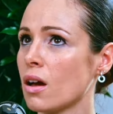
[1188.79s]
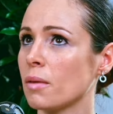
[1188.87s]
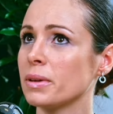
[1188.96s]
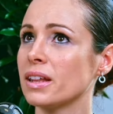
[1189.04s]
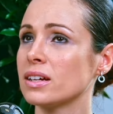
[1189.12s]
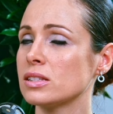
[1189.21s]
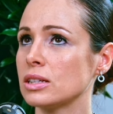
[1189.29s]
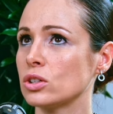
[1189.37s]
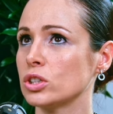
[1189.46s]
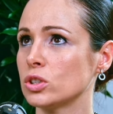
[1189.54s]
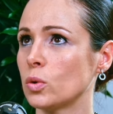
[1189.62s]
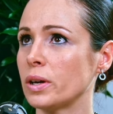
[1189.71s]
I mean, that's a
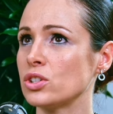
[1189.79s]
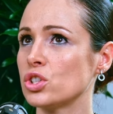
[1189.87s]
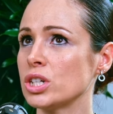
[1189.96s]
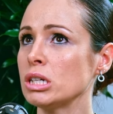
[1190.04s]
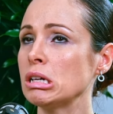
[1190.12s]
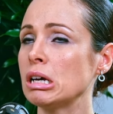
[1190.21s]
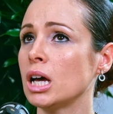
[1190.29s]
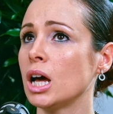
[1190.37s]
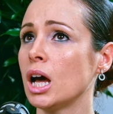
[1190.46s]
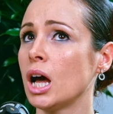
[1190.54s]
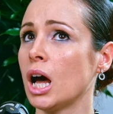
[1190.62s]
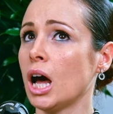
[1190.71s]
good question.
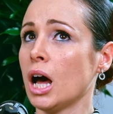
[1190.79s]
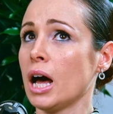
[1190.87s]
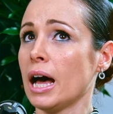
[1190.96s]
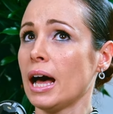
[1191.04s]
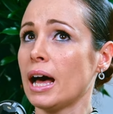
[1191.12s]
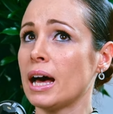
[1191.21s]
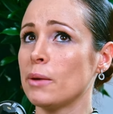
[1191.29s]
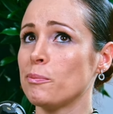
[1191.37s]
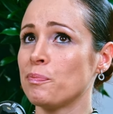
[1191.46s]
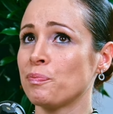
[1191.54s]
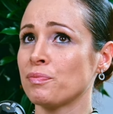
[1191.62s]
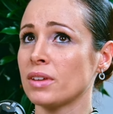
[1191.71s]

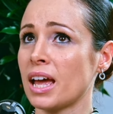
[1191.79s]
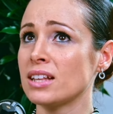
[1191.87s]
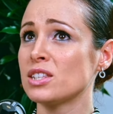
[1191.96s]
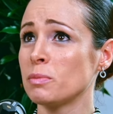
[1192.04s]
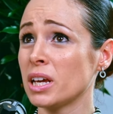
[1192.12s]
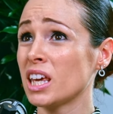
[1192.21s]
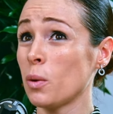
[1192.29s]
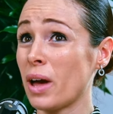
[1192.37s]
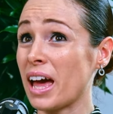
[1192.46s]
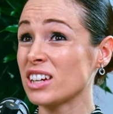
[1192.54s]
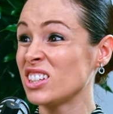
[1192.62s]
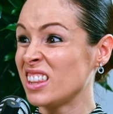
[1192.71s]
And so, Nikki, I
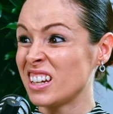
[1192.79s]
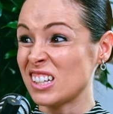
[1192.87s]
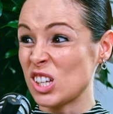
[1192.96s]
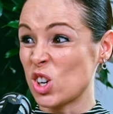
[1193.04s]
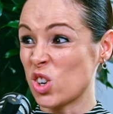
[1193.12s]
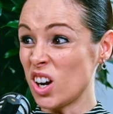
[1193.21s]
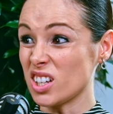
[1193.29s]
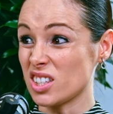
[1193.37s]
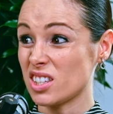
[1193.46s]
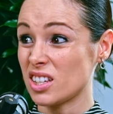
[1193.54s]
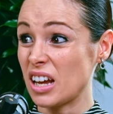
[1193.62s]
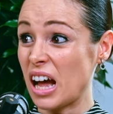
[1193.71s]
actually think it's
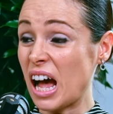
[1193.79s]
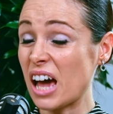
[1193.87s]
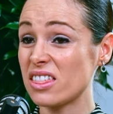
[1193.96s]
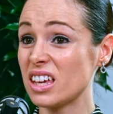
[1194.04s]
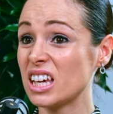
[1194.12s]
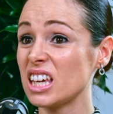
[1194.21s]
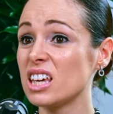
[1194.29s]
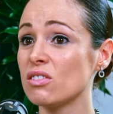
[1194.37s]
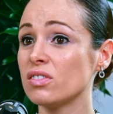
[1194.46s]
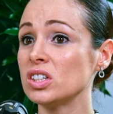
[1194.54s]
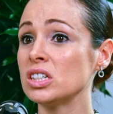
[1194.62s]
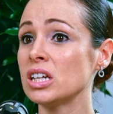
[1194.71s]
across. I think
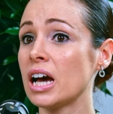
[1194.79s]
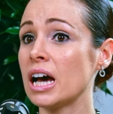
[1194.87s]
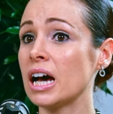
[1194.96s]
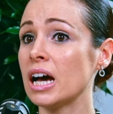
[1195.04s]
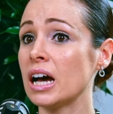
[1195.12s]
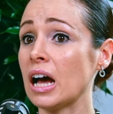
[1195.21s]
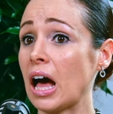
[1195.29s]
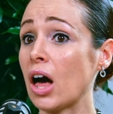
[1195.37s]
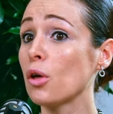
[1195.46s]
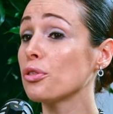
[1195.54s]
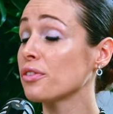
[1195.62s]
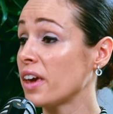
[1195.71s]
even
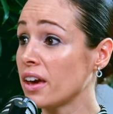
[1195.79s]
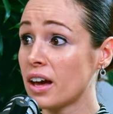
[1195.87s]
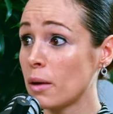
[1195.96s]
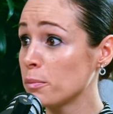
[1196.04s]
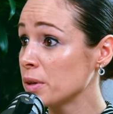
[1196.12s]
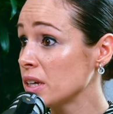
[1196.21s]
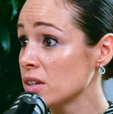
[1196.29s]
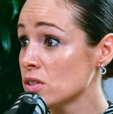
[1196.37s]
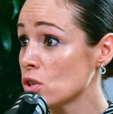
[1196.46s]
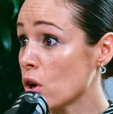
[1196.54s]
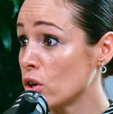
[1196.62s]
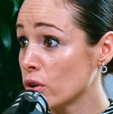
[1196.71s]
healthcare
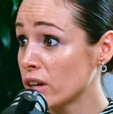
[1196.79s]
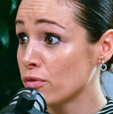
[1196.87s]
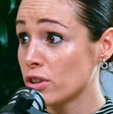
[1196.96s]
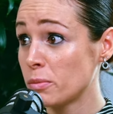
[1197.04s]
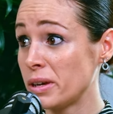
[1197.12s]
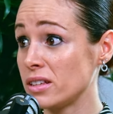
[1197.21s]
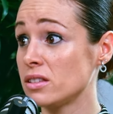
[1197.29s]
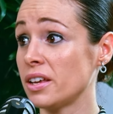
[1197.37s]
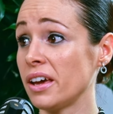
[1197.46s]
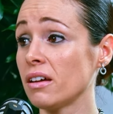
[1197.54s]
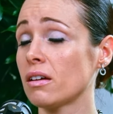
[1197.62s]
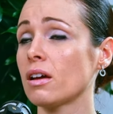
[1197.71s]
companies are looking for the best
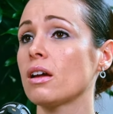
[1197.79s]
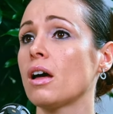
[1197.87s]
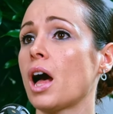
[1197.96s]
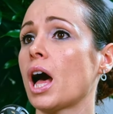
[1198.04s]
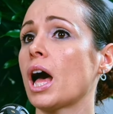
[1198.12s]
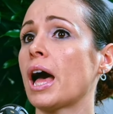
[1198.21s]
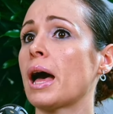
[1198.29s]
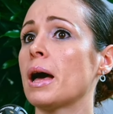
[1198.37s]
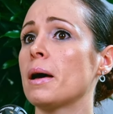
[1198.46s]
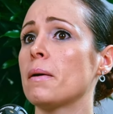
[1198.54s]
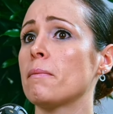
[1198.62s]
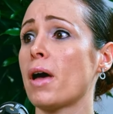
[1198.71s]
tech.
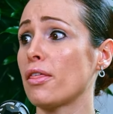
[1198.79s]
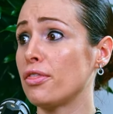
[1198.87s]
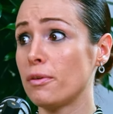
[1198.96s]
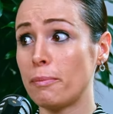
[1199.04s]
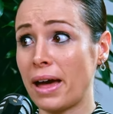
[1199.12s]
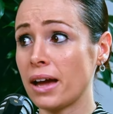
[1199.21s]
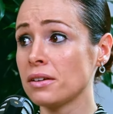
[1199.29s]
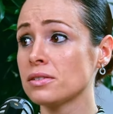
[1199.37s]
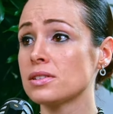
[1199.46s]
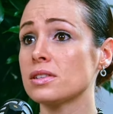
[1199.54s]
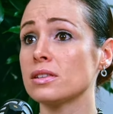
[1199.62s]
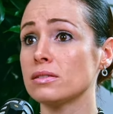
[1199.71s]
The
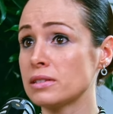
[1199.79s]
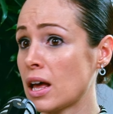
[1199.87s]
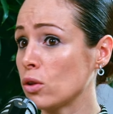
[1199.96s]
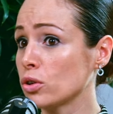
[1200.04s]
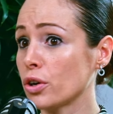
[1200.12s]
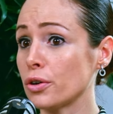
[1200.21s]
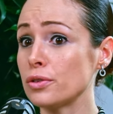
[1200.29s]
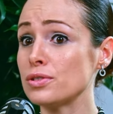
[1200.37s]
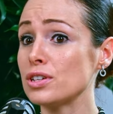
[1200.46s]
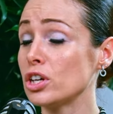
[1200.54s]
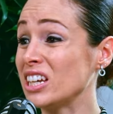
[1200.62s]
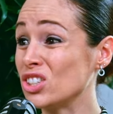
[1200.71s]
banks, the
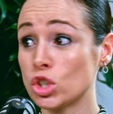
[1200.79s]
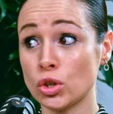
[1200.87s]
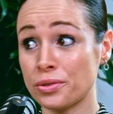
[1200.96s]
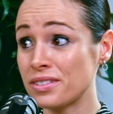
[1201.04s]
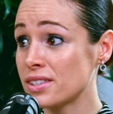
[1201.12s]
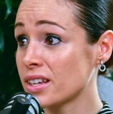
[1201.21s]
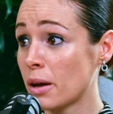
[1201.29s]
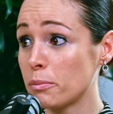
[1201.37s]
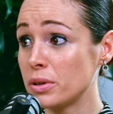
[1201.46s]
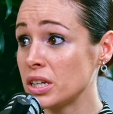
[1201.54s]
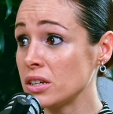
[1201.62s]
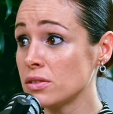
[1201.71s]
telcos, insurance
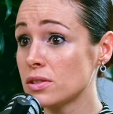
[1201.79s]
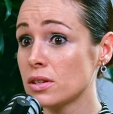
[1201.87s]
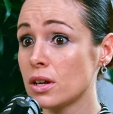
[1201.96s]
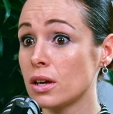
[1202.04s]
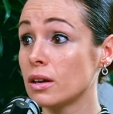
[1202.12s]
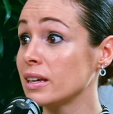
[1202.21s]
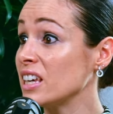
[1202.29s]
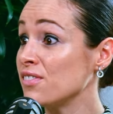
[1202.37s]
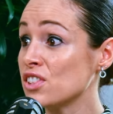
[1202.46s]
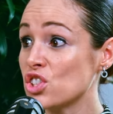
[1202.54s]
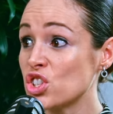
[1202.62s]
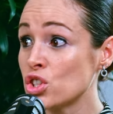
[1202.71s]
companies,
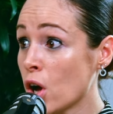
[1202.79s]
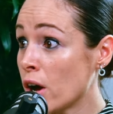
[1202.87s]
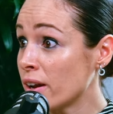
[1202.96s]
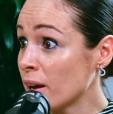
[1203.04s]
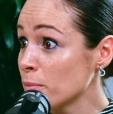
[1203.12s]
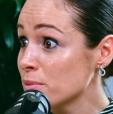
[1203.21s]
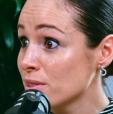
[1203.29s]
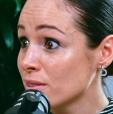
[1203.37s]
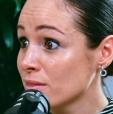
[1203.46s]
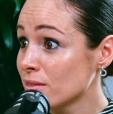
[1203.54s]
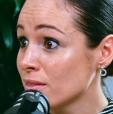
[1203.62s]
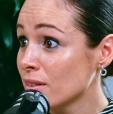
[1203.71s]
even startups
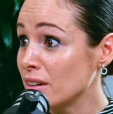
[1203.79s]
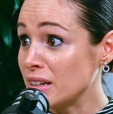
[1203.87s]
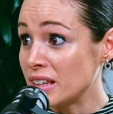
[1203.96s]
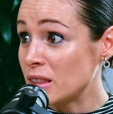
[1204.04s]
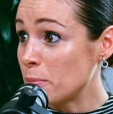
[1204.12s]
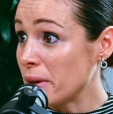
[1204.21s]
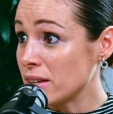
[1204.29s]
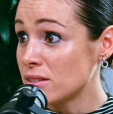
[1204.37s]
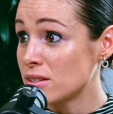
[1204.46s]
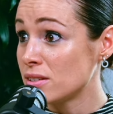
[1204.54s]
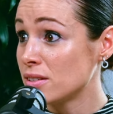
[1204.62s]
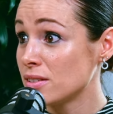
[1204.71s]
need the
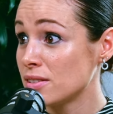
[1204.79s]
best